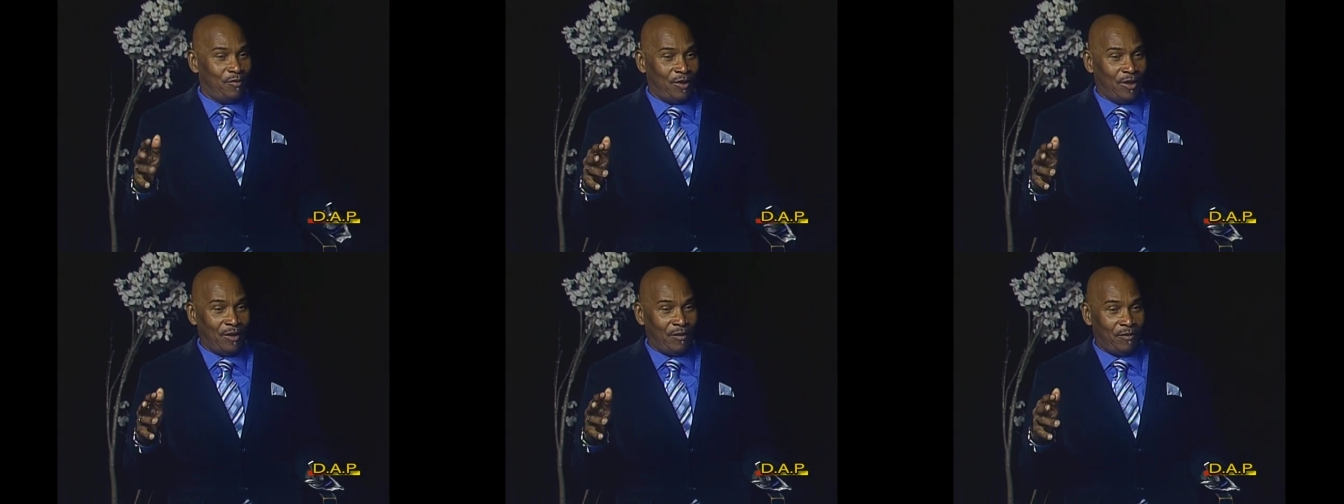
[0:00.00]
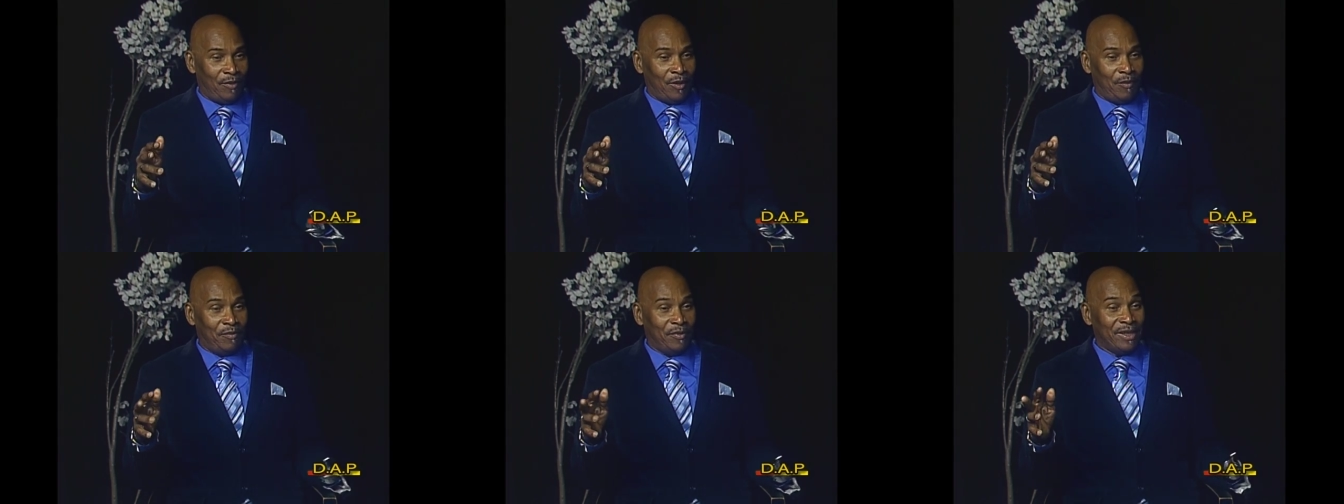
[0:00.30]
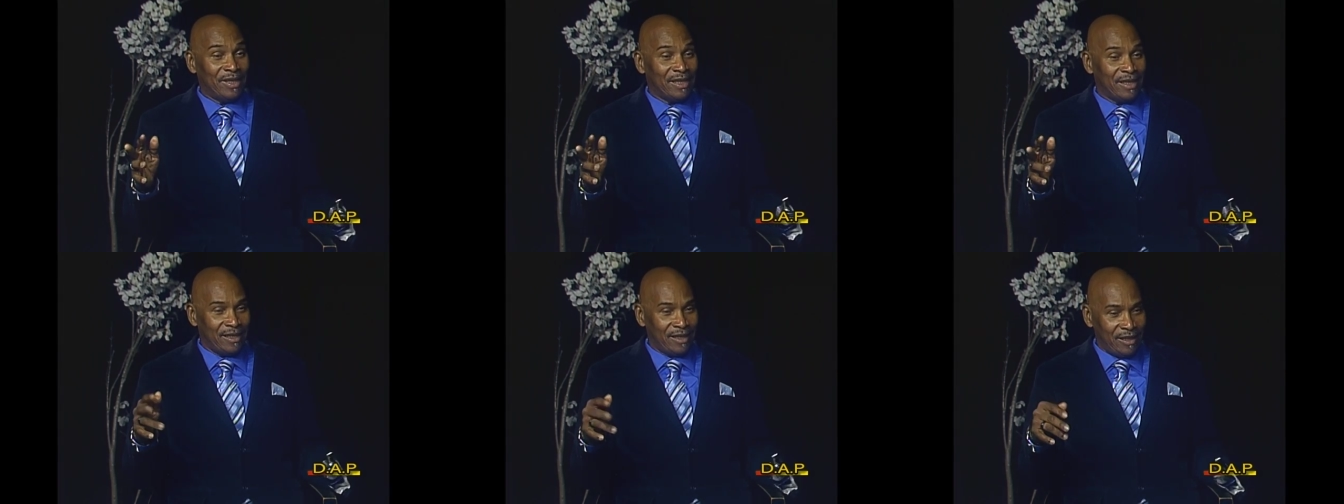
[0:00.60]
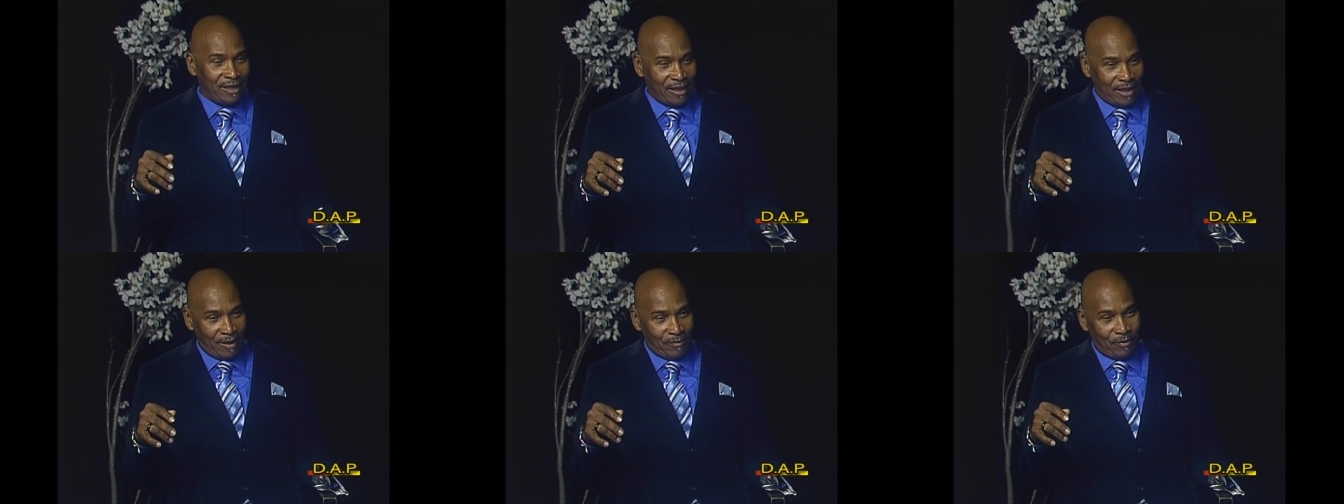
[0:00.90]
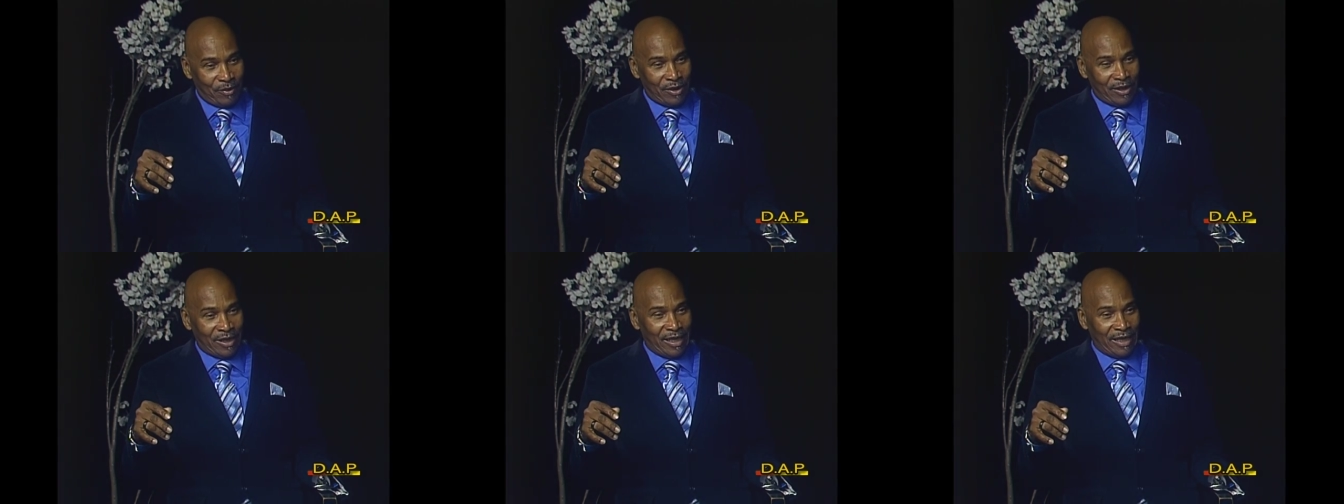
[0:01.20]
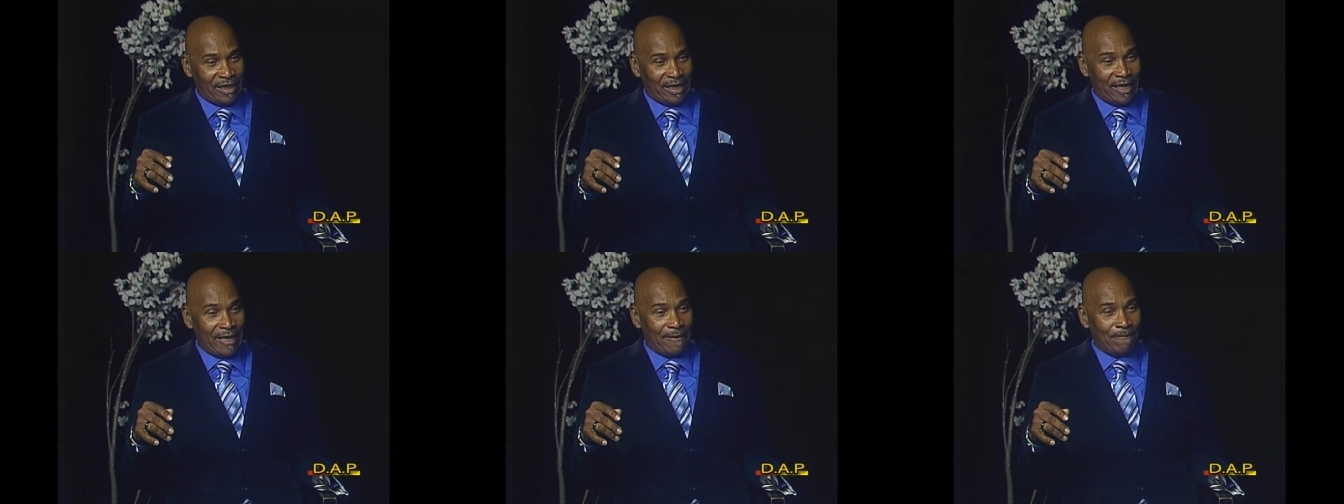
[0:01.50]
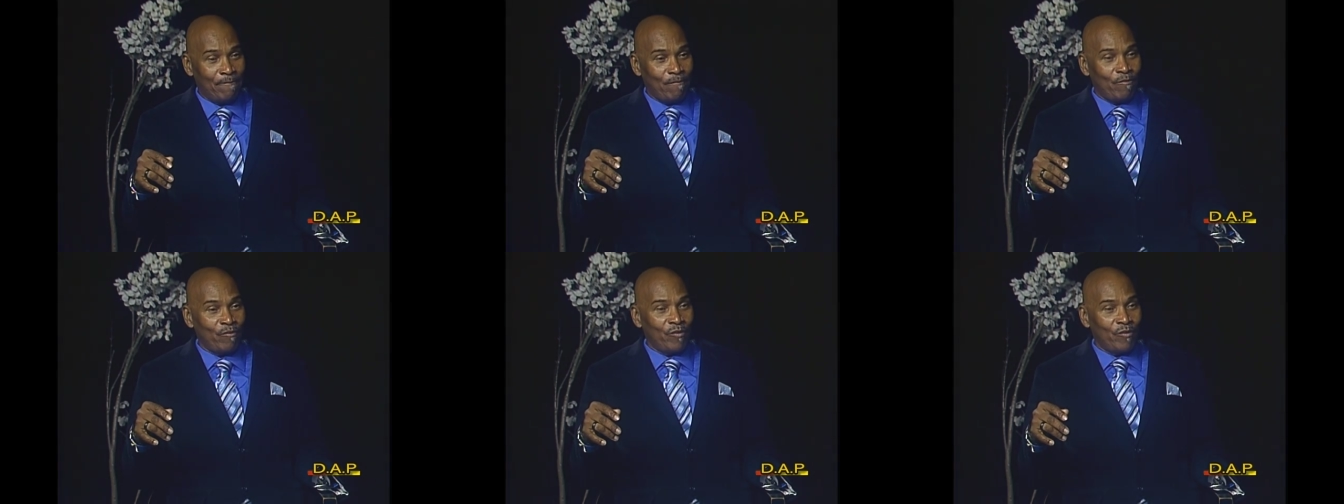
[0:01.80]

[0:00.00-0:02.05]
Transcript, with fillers: a, a business i put it like that